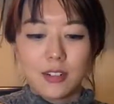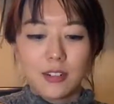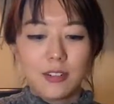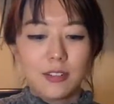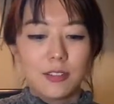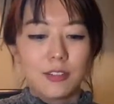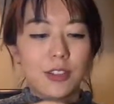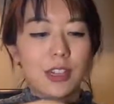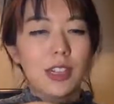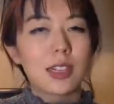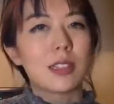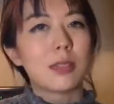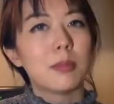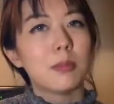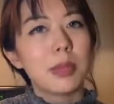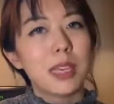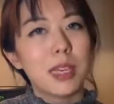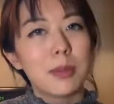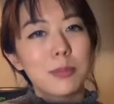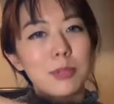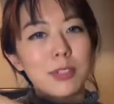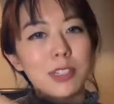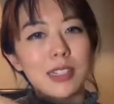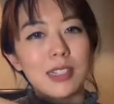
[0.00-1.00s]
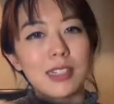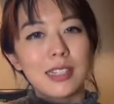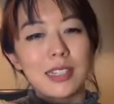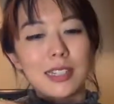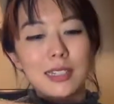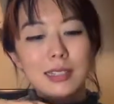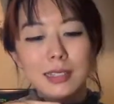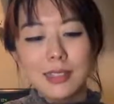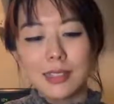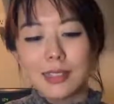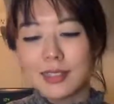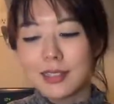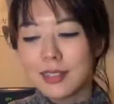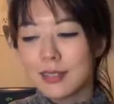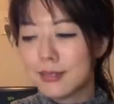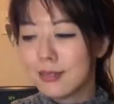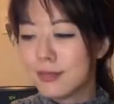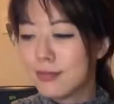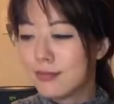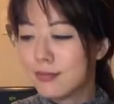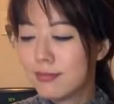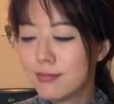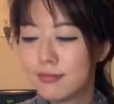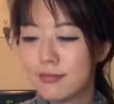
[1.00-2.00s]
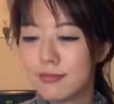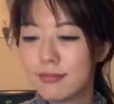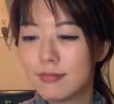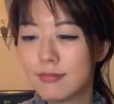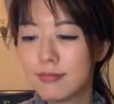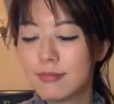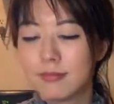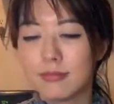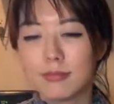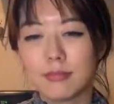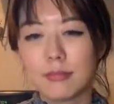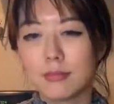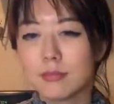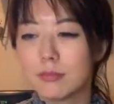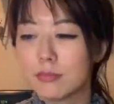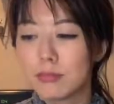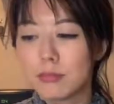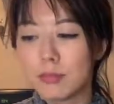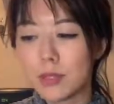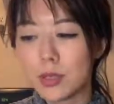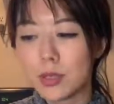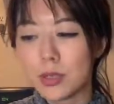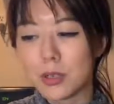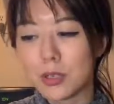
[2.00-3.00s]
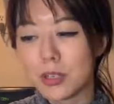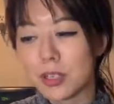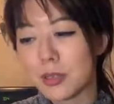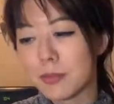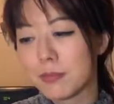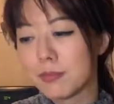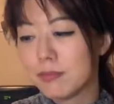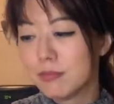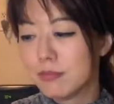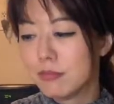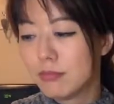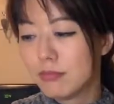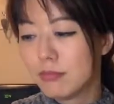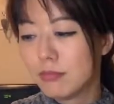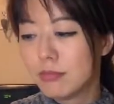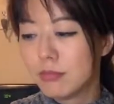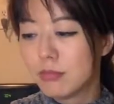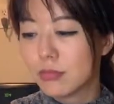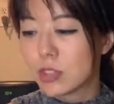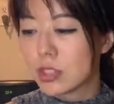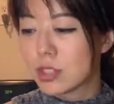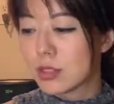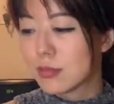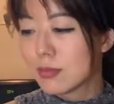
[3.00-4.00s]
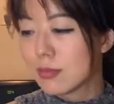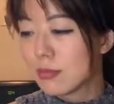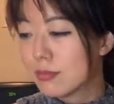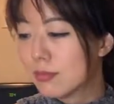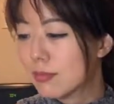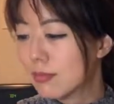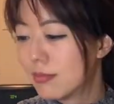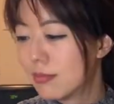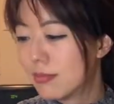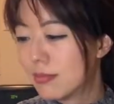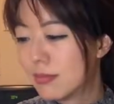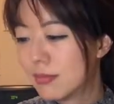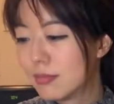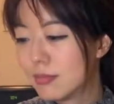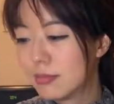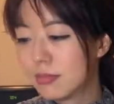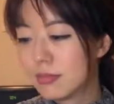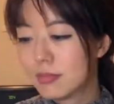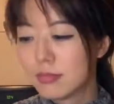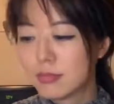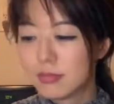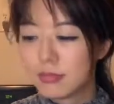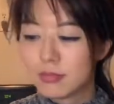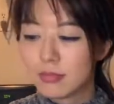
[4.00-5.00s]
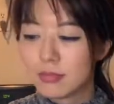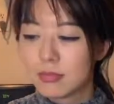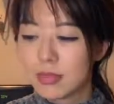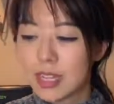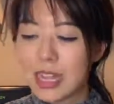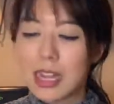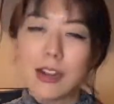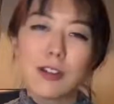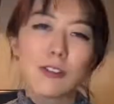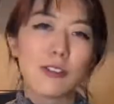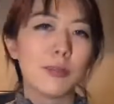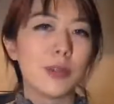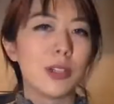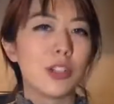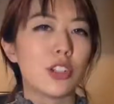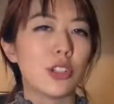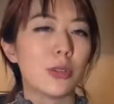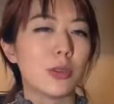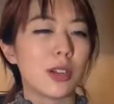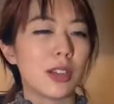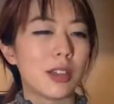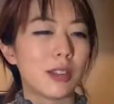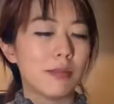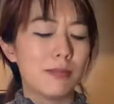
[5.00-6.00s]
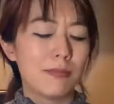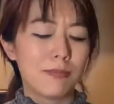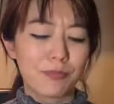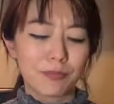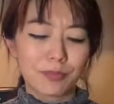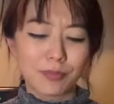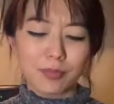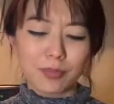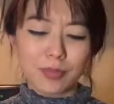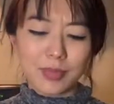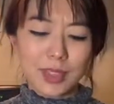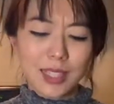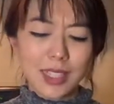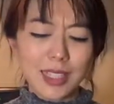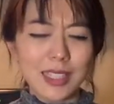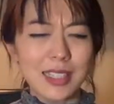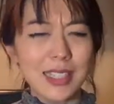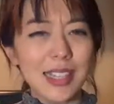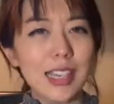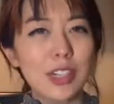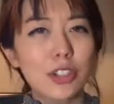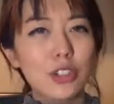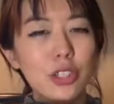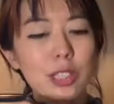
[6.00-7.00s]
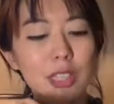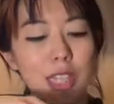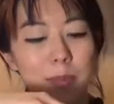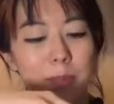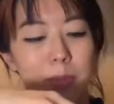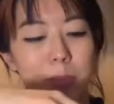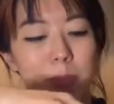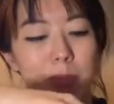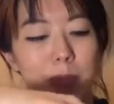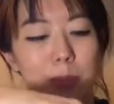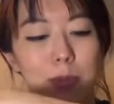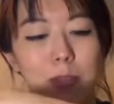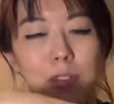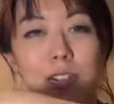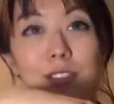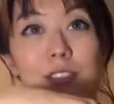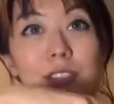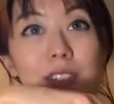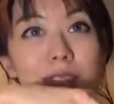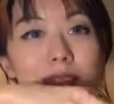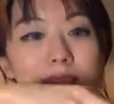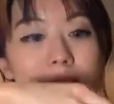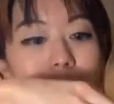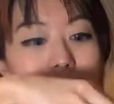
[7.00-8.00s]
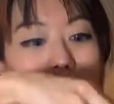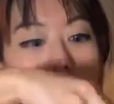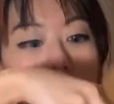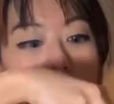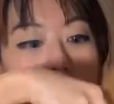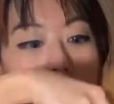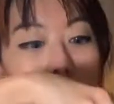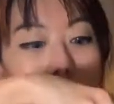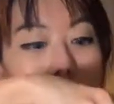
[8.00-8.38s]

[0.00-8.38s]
Got some pepper to taste, or just however much you want. It's actually lemon pepper. I really like this stuff.